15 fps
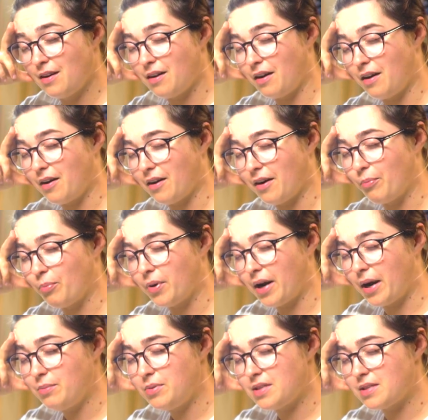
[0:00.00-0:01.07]
are, but
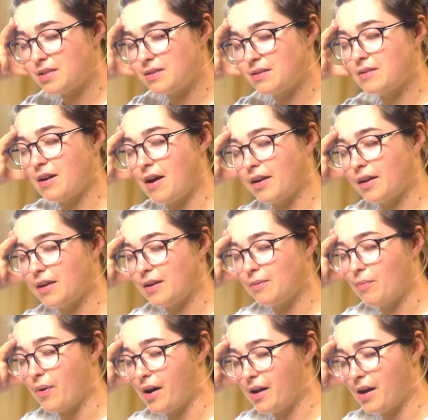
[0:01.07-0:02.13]
I'm just talking in
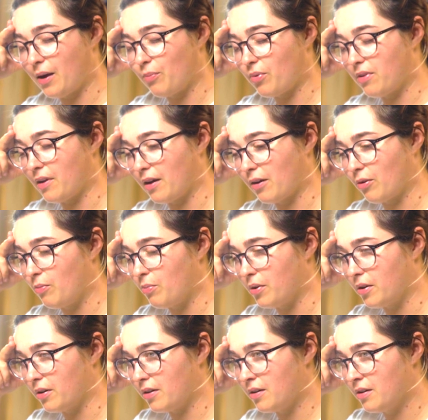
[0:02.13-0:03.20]
my hypothetical
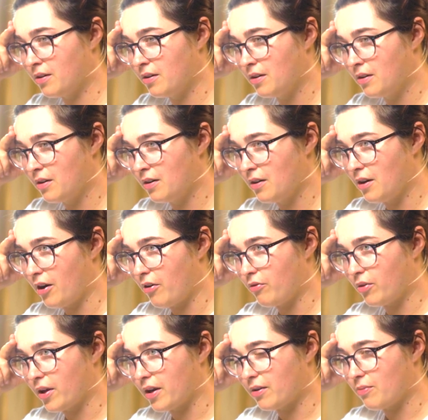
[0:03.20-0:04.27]
book of
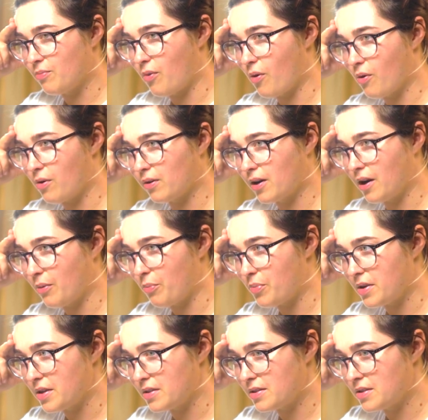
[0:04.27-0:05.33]
like moral
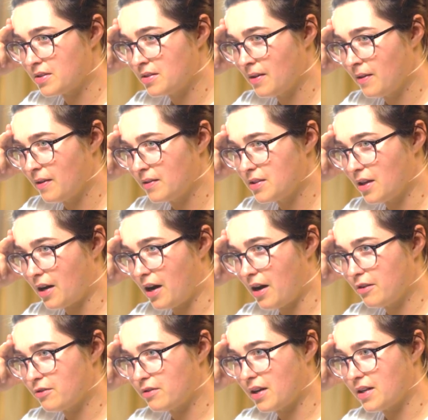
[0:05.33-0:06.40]
compass. To
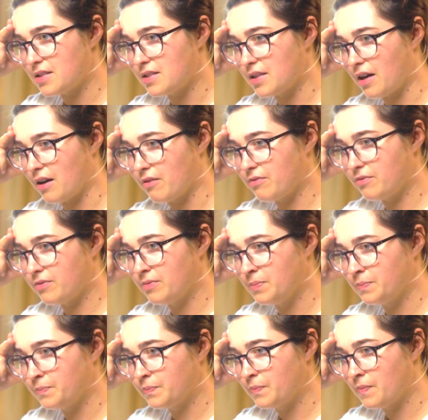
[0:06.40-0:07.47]
honor thyself
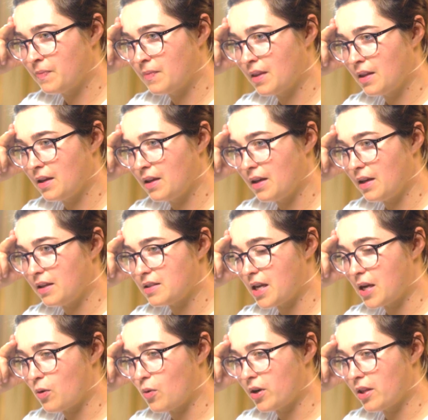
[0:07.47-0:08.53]
is
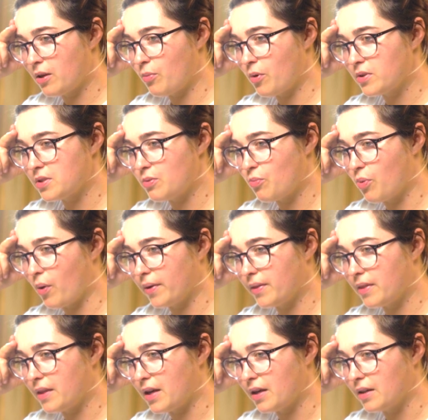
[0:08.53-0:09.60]
like one of the most
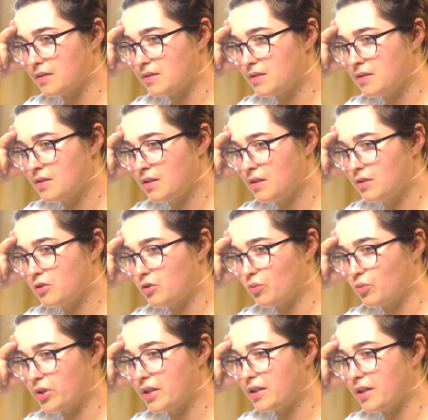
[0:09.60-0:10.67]
important things to
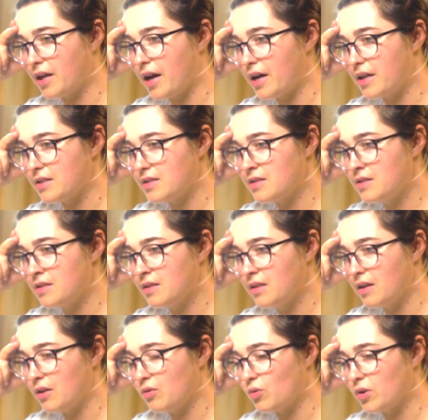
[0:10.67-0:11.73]
realize
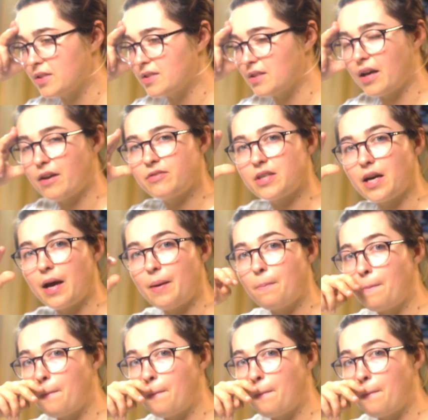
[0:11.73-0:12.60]
in one's lifetime.